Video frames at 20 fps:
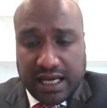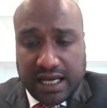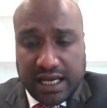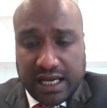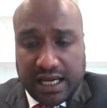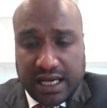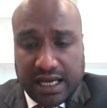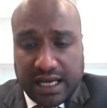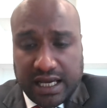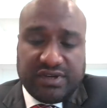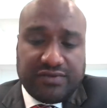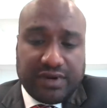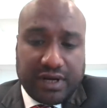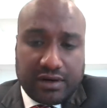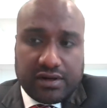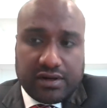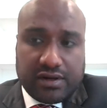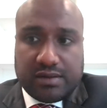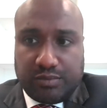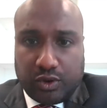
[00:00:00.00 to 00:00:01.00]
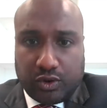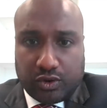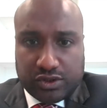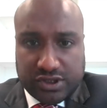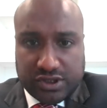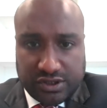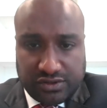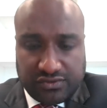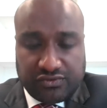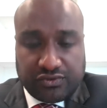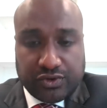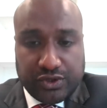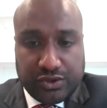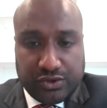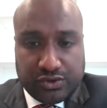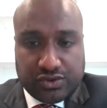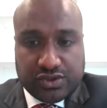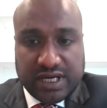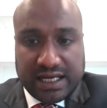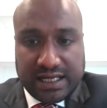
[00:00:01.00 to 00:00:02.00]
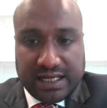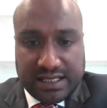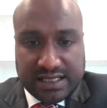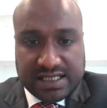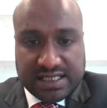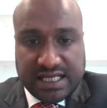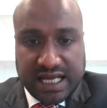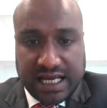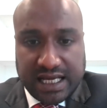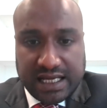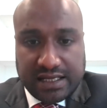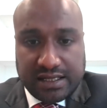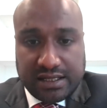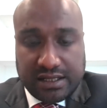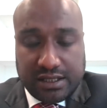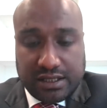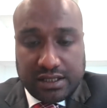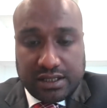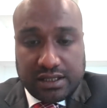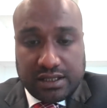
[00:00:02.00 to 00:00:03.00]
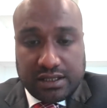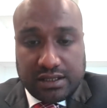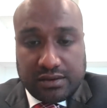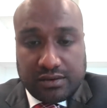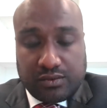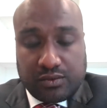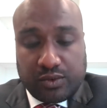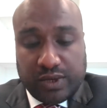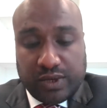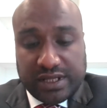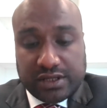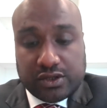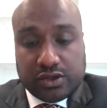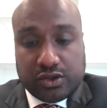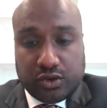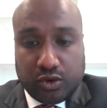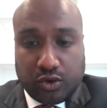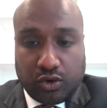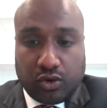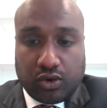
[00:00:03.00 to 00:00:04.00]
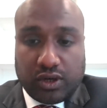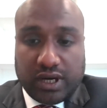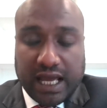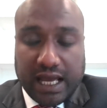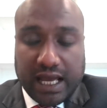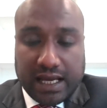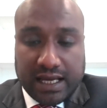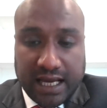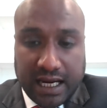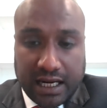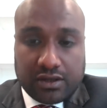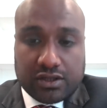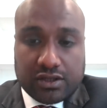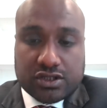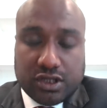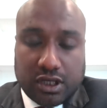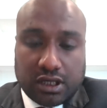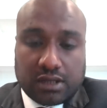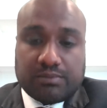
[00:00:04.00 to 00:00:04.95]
and it will be very important for you to understand whether your current